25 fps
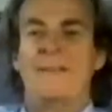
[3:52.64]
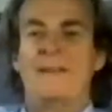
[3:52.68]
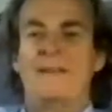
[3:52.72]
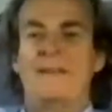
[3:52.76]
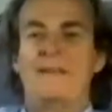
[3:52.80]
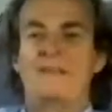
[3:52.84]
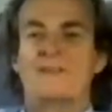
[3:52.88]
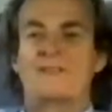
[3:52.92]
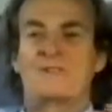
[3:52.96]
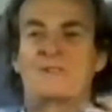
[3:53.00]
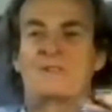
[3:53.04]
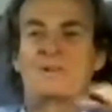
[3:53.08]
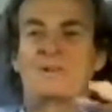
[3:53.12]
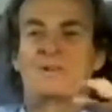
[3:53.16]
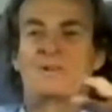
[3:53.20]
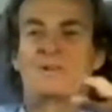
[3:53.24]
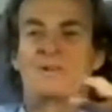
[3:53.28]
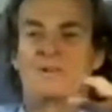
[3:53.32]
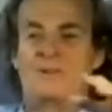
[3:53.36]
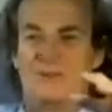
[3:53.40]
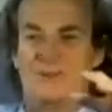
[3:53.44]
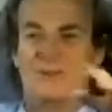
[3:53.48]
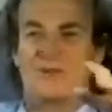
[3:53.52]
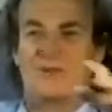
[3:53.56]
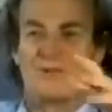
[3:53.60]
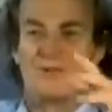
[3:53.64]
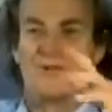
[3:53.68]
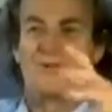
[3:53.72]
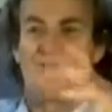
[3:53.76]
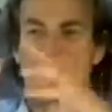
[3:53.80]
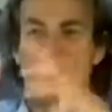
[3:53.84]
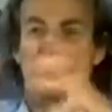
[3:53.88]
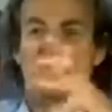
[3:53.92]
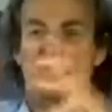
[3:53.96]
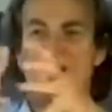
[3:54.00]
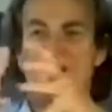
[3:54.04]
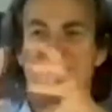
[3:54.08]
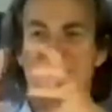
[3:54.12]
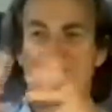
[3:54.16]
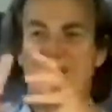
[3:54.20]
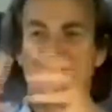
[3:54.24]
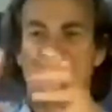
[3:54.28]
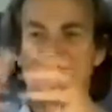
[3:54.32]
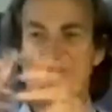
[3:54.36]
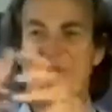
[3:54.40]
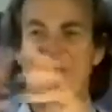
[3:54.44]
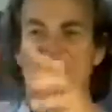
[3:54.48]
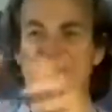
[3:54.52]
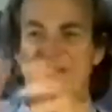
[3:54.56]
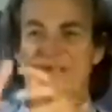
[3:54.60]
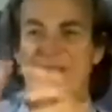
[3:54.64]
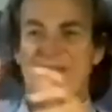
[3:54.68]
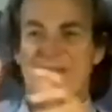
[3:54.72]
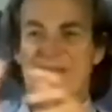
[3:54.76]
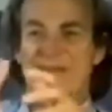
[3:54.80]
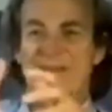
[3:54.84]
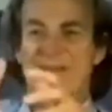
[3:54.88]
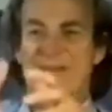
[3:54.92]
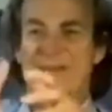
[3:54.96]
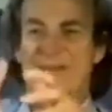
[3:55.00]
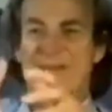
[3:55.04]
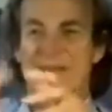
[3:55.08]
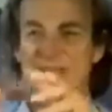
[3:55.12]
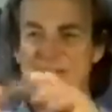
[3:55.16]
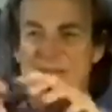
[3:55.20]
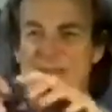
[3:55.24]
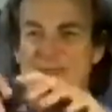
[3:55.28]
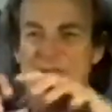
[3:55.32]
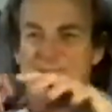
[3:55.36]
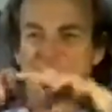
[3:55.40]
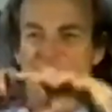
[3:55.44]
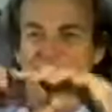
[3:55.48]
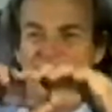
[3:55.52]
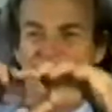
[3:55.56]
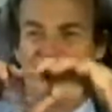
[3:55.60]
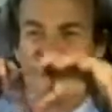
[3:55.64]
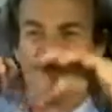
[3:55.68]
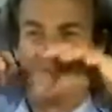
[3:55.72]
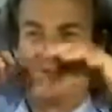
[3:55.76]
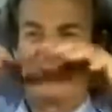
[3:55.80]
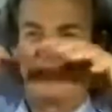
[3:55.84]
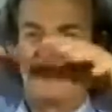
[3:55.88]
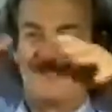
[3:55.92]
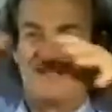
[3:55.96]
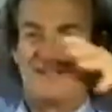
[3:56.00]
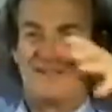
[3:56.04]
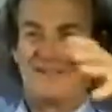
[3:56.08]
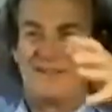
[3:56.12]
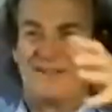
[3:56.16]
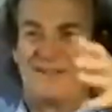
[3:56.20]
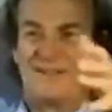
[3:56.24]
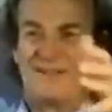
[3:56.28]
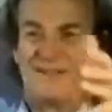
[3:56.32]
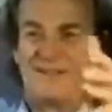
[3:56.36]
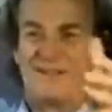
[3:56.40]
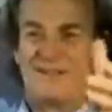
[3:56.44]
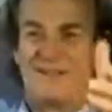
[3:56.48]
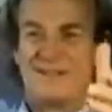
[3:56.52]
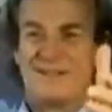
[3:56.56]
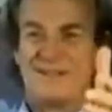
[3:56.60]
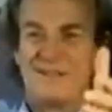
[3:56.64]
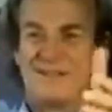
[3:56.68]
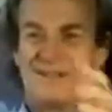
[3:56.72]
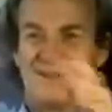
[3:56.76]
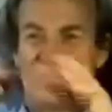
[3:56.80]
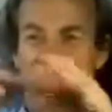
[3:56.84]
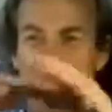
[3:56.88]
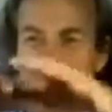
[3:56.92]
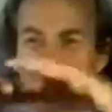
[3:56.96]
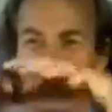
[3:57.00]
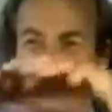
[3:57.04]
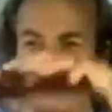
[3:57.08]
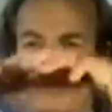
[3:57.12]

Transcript: And that's what, surface tension, the way when you realize, when you see how sometimes a